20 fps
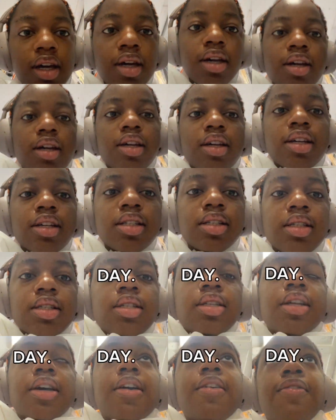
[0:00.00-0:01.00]
is
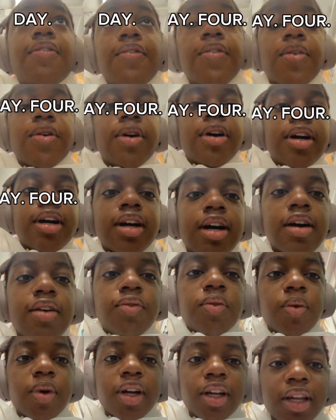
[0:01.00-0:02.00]
day 4
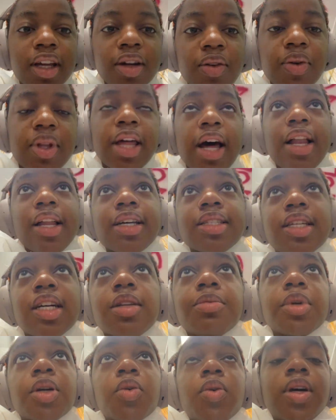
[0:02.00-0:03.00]
of working with
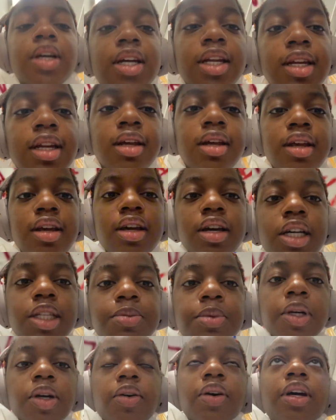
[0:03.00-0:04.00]
Alexander McQueen. It's
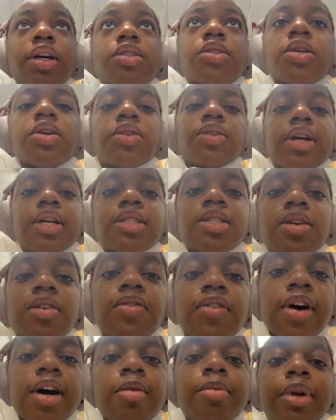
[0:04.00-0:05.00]
been going so great so
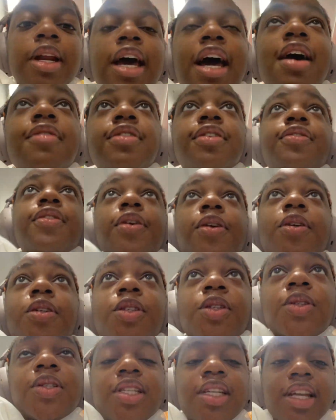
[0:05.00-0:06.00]
far, but I have a photo
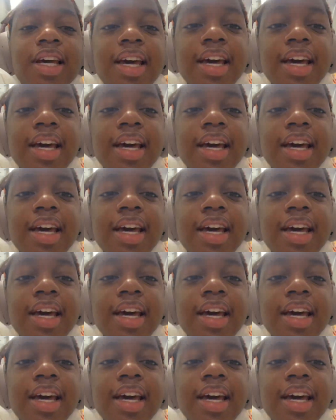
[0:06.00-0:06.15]
shoot today,